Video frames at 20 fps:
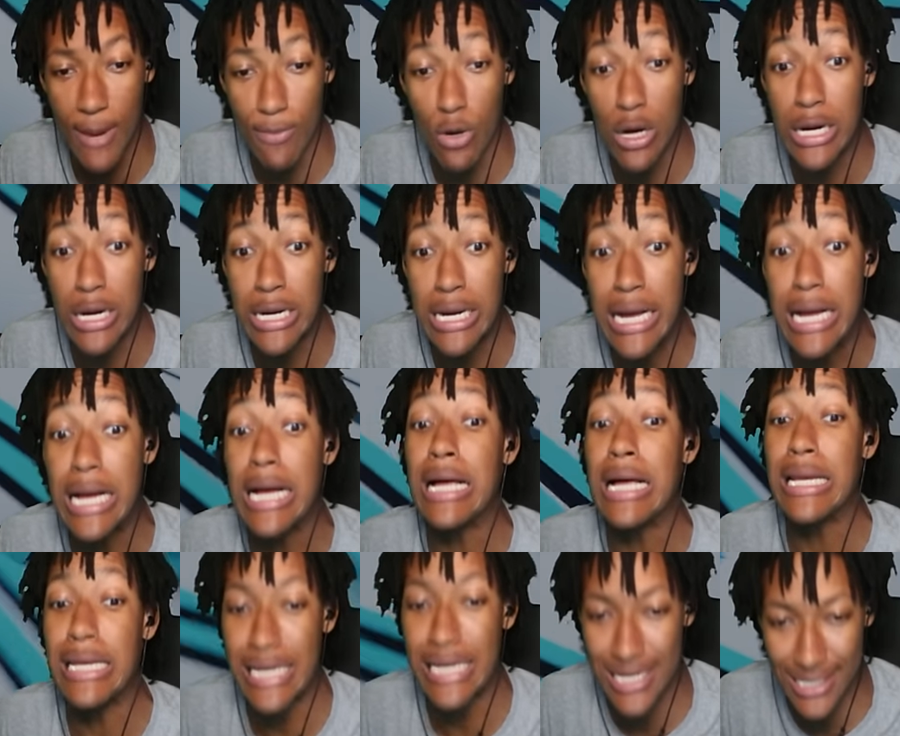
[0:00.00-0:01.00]

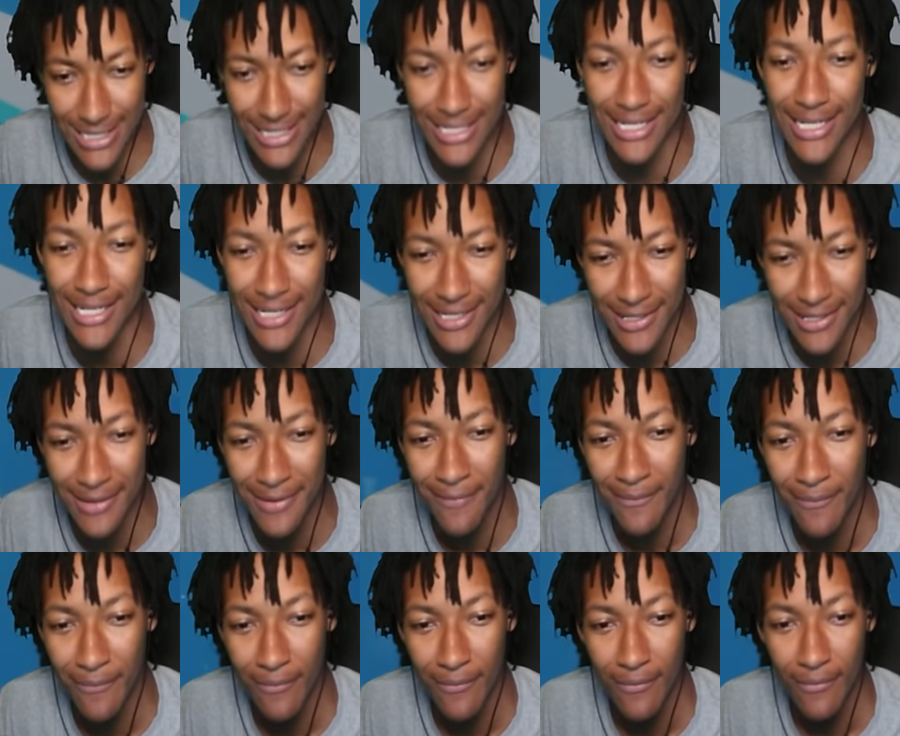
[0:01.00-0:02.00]
regardless.
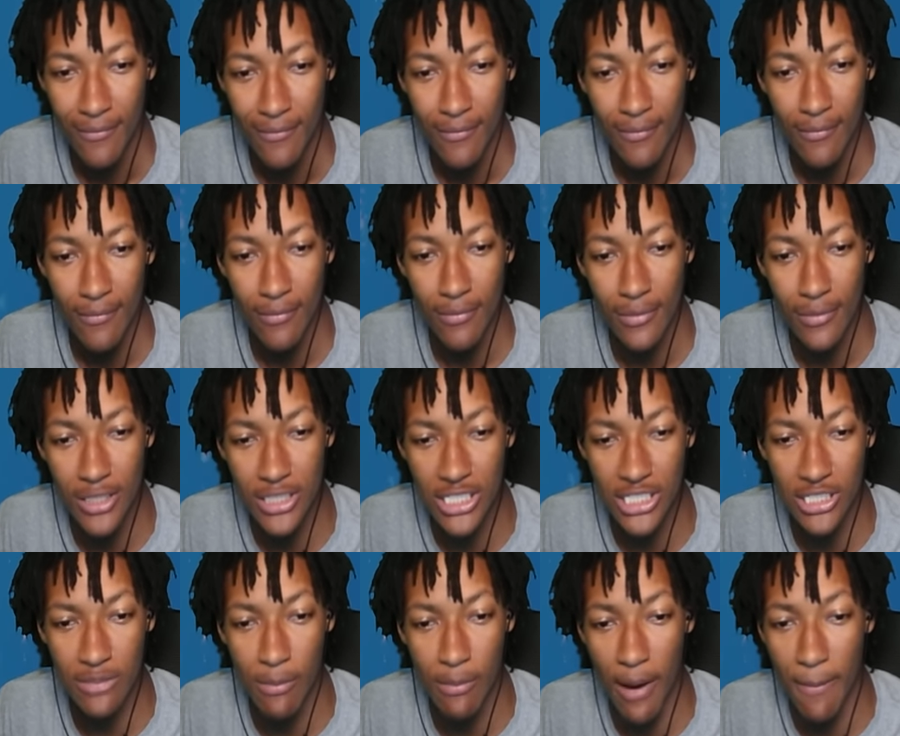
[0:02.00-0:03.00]
This
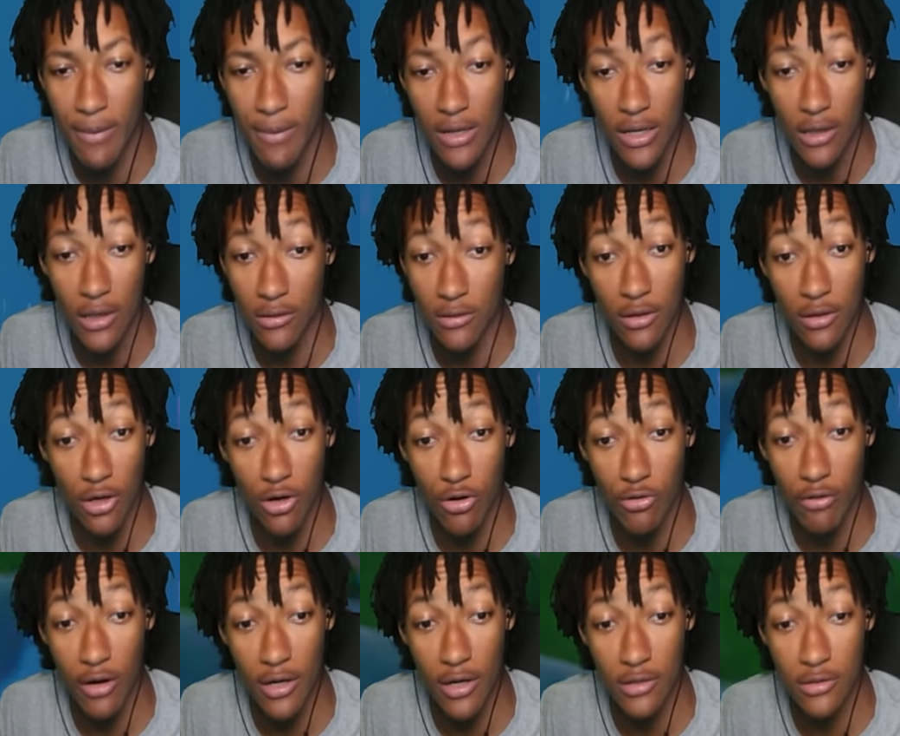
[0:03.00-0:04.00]
is might be the, the
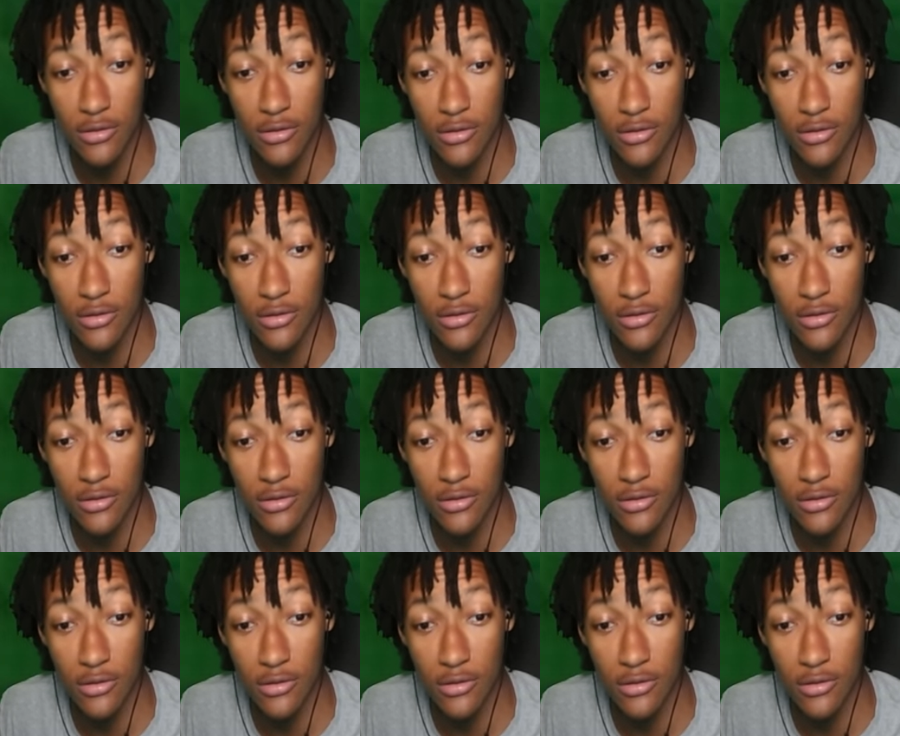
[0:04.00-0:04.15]
creators,